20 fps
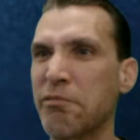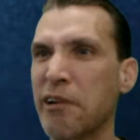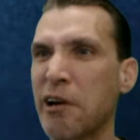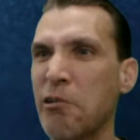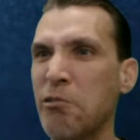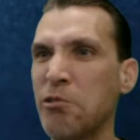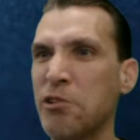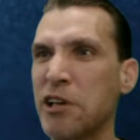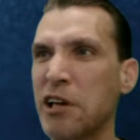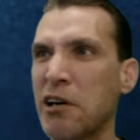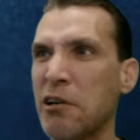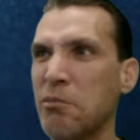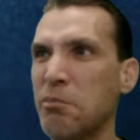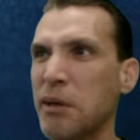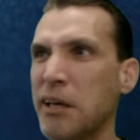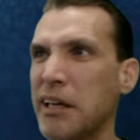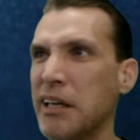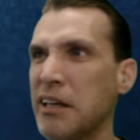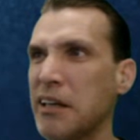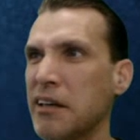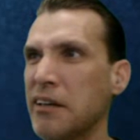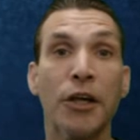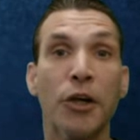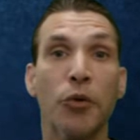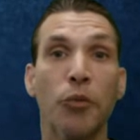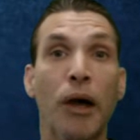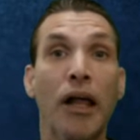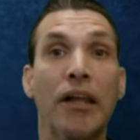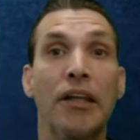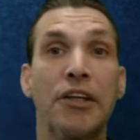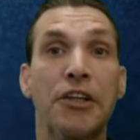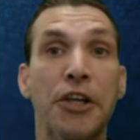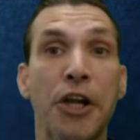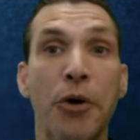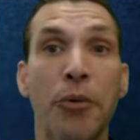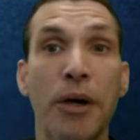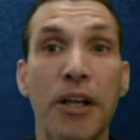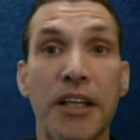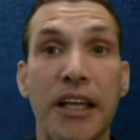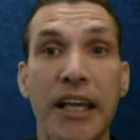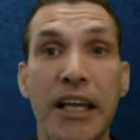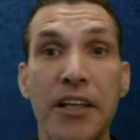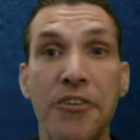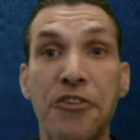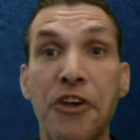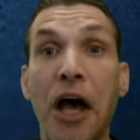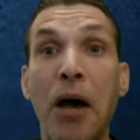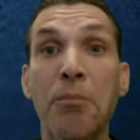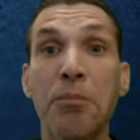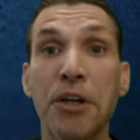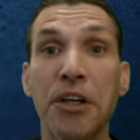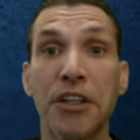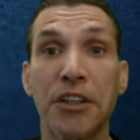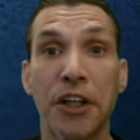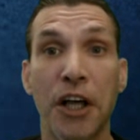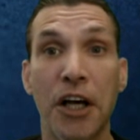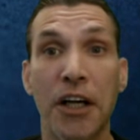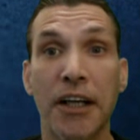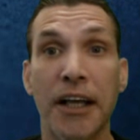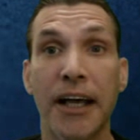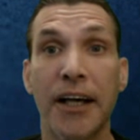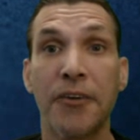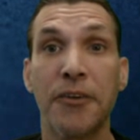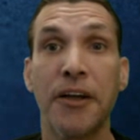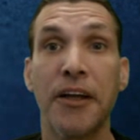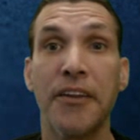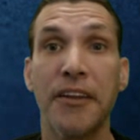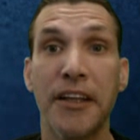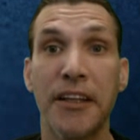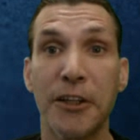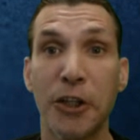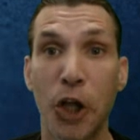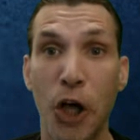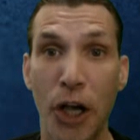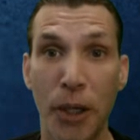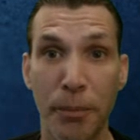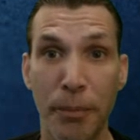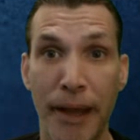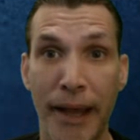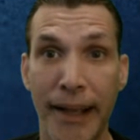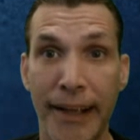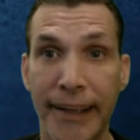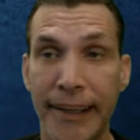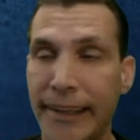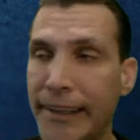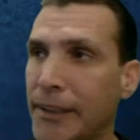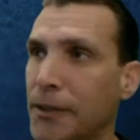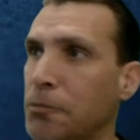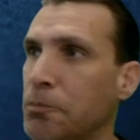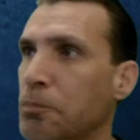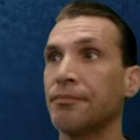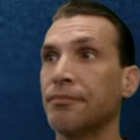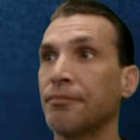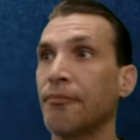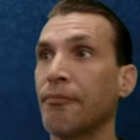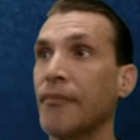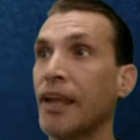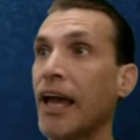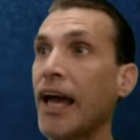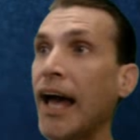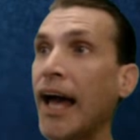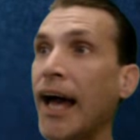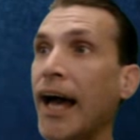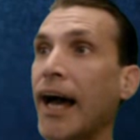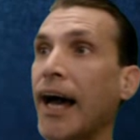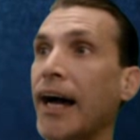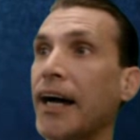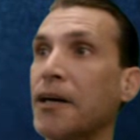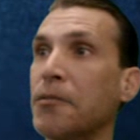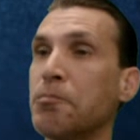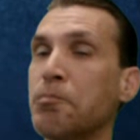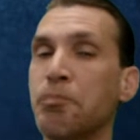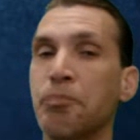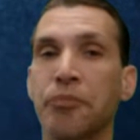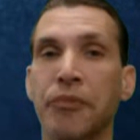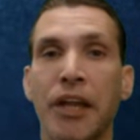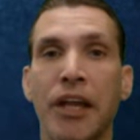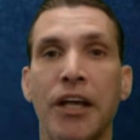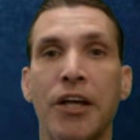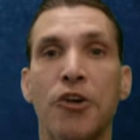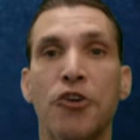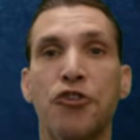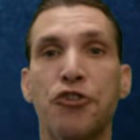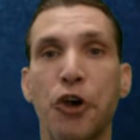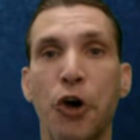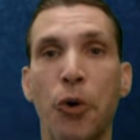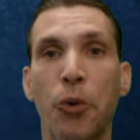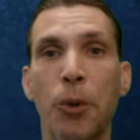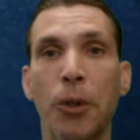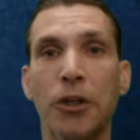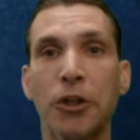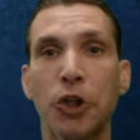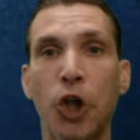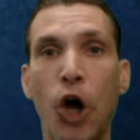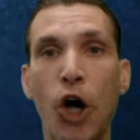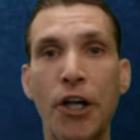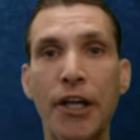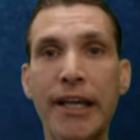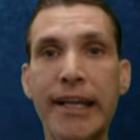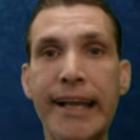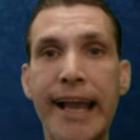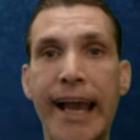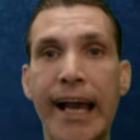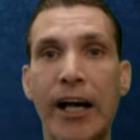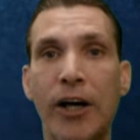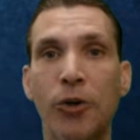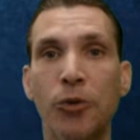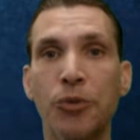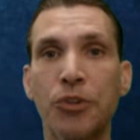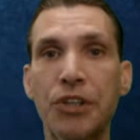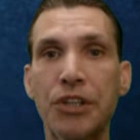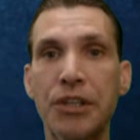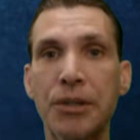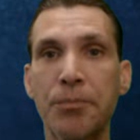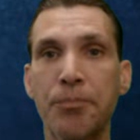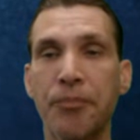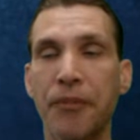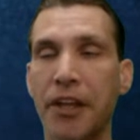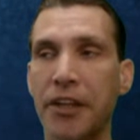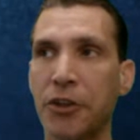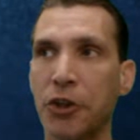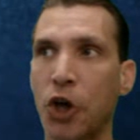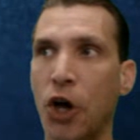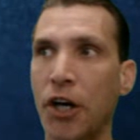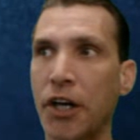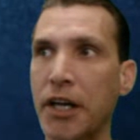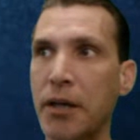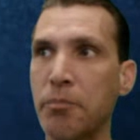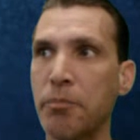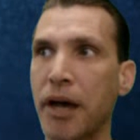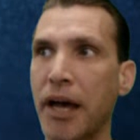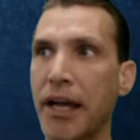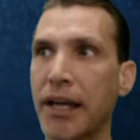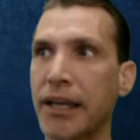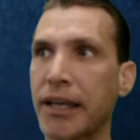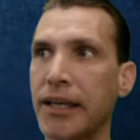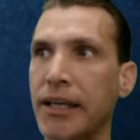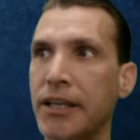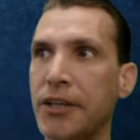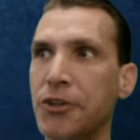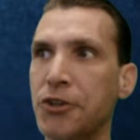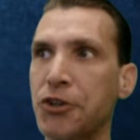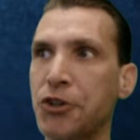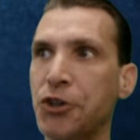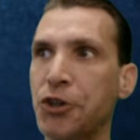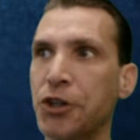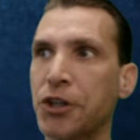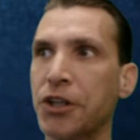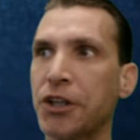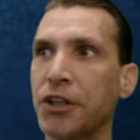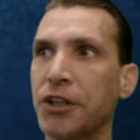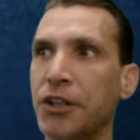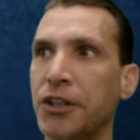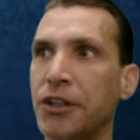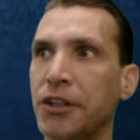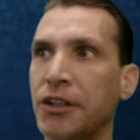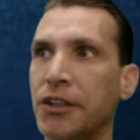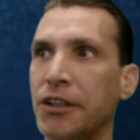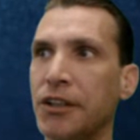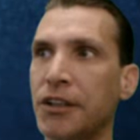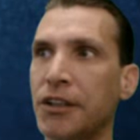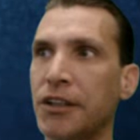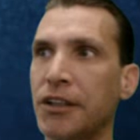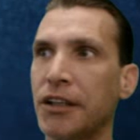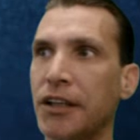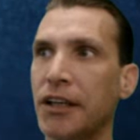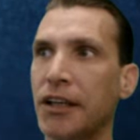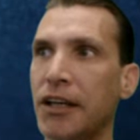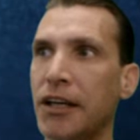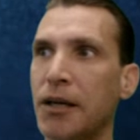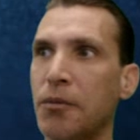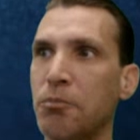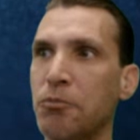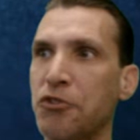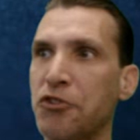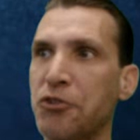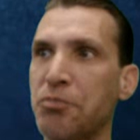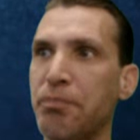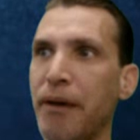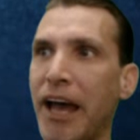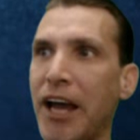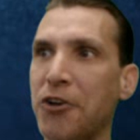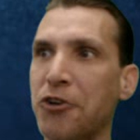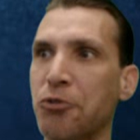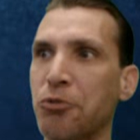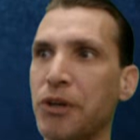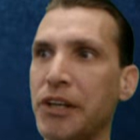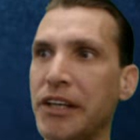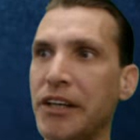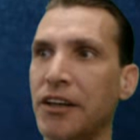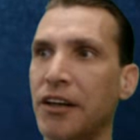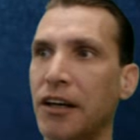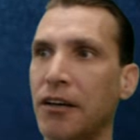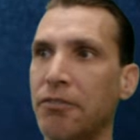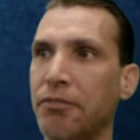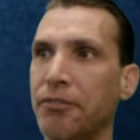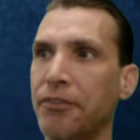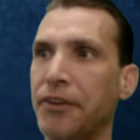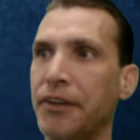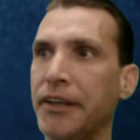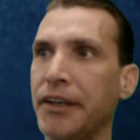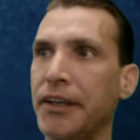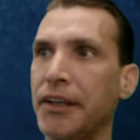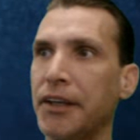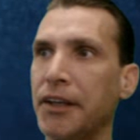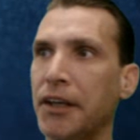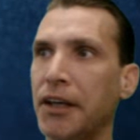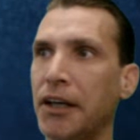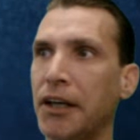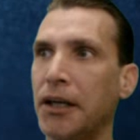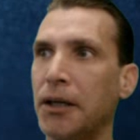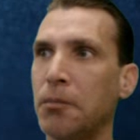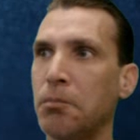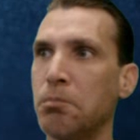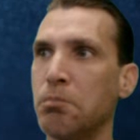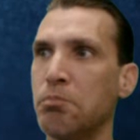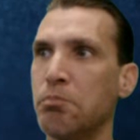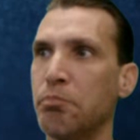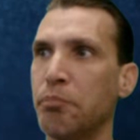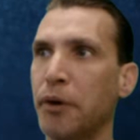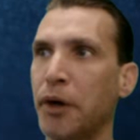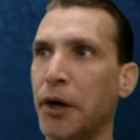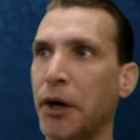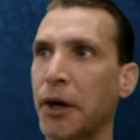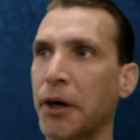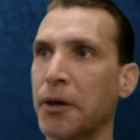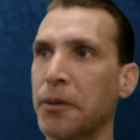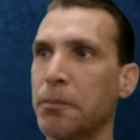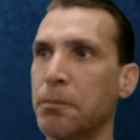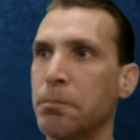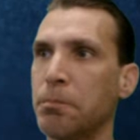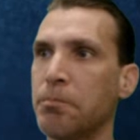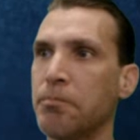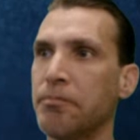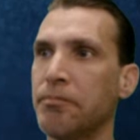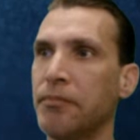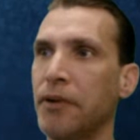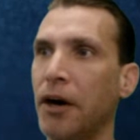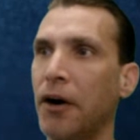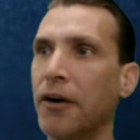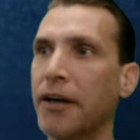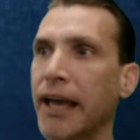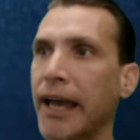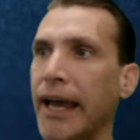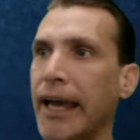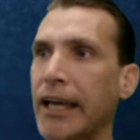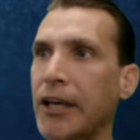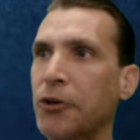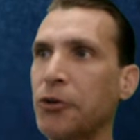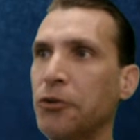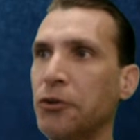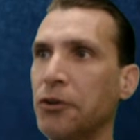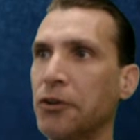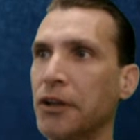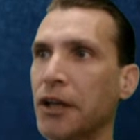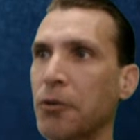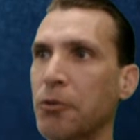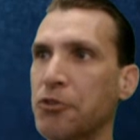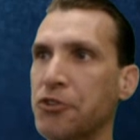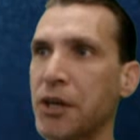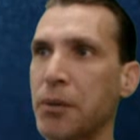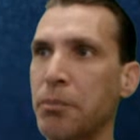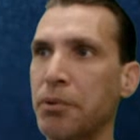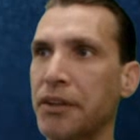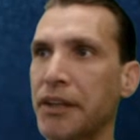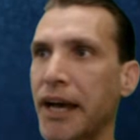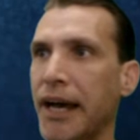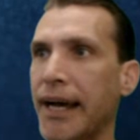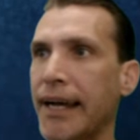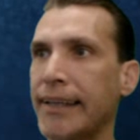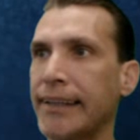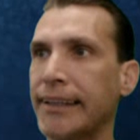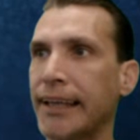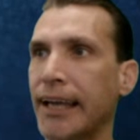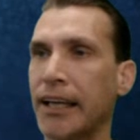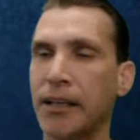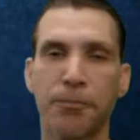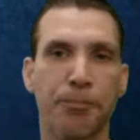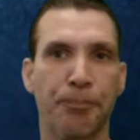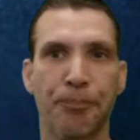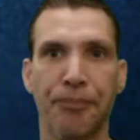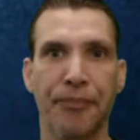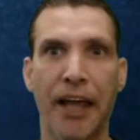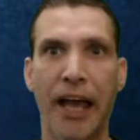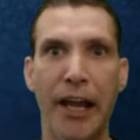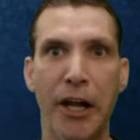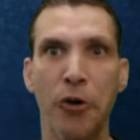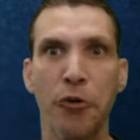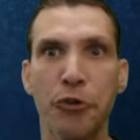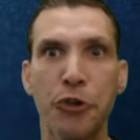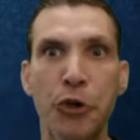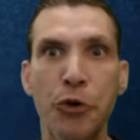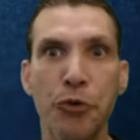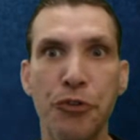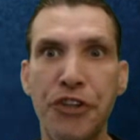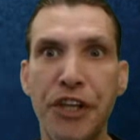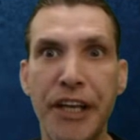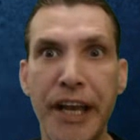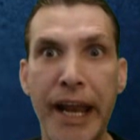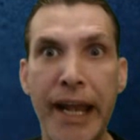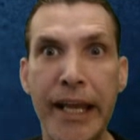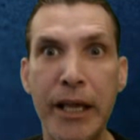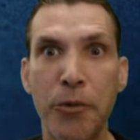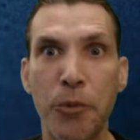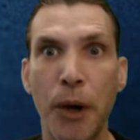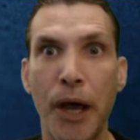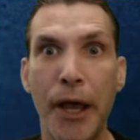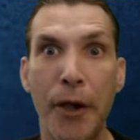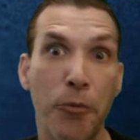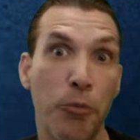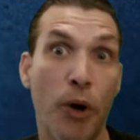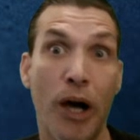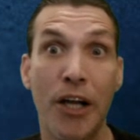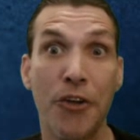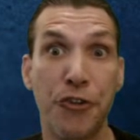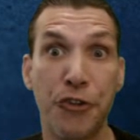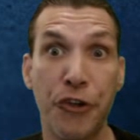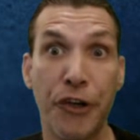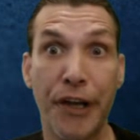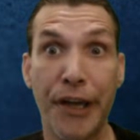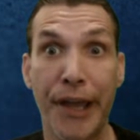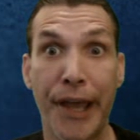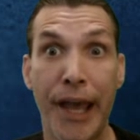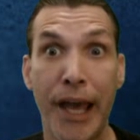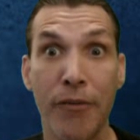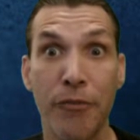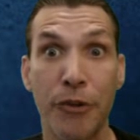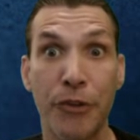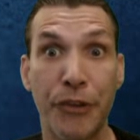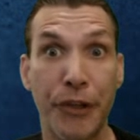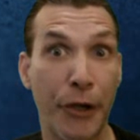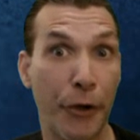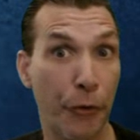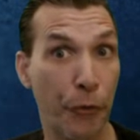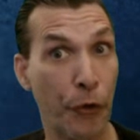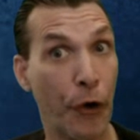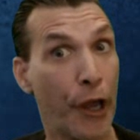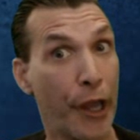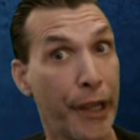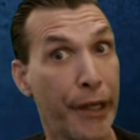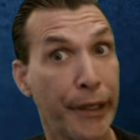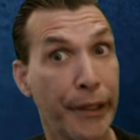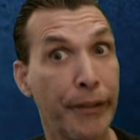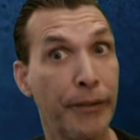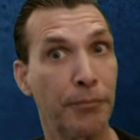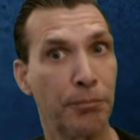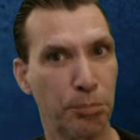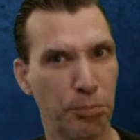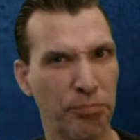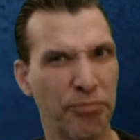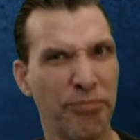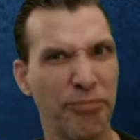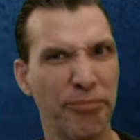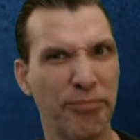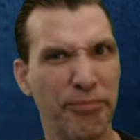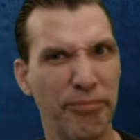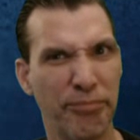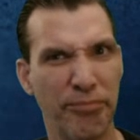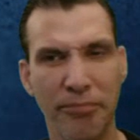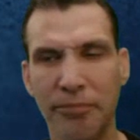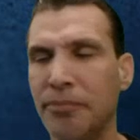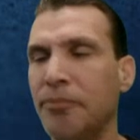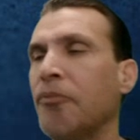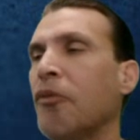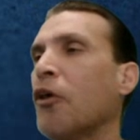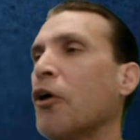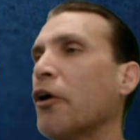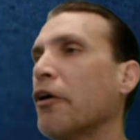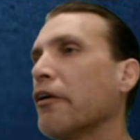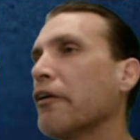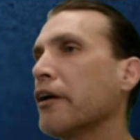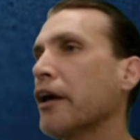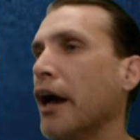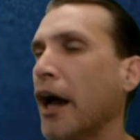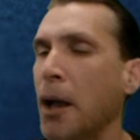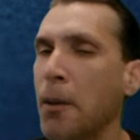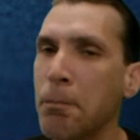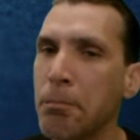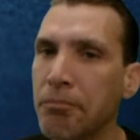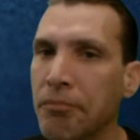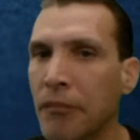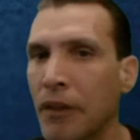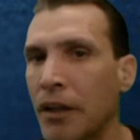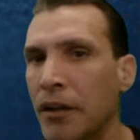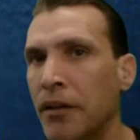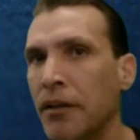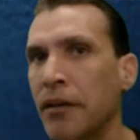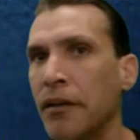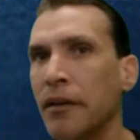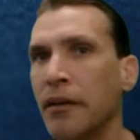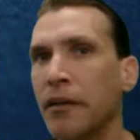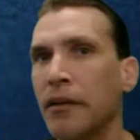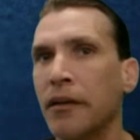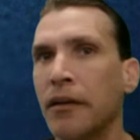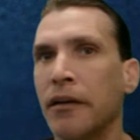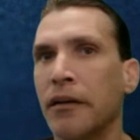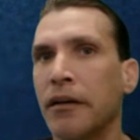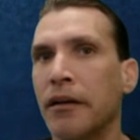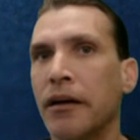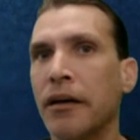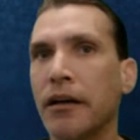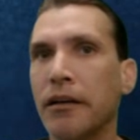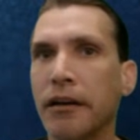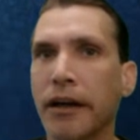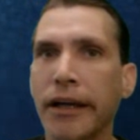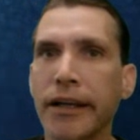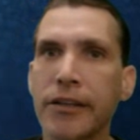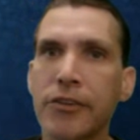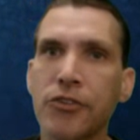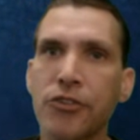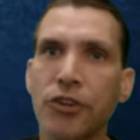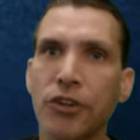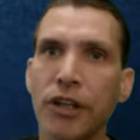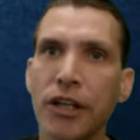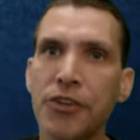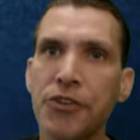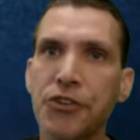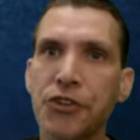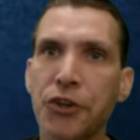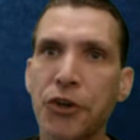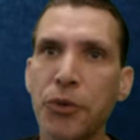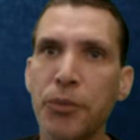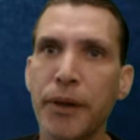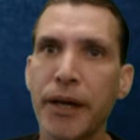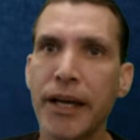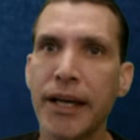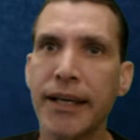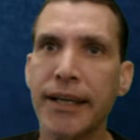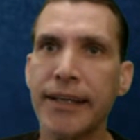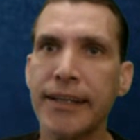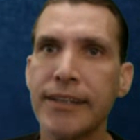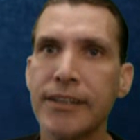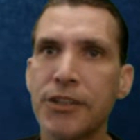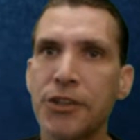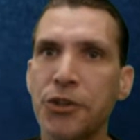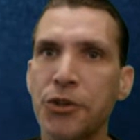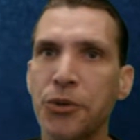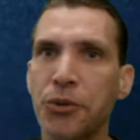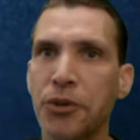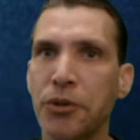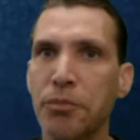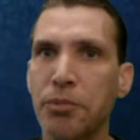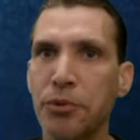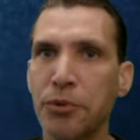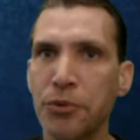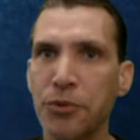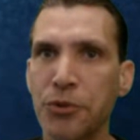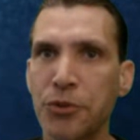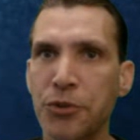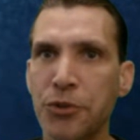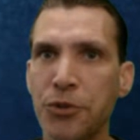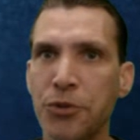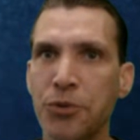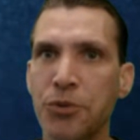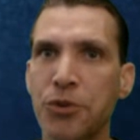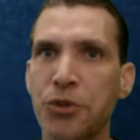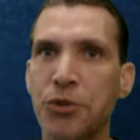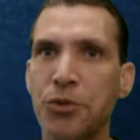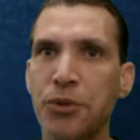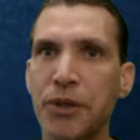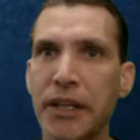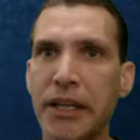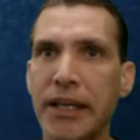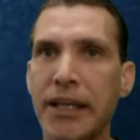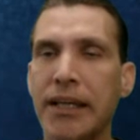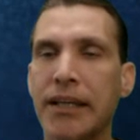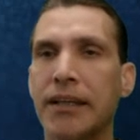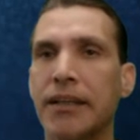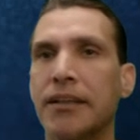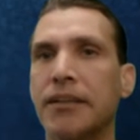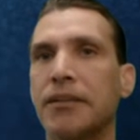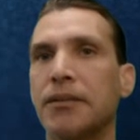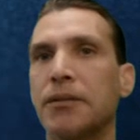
froze on me. Well, you know what, kids? I'm going to log out and then log back in. Ah! So logging out and logging back in took um, Spatry off the uh, bar. Okay, cool. I able to hide that. I don't use it anyway. Why should I have it there, right? Okay. All right, so let's go back into Ubuntu Tweak.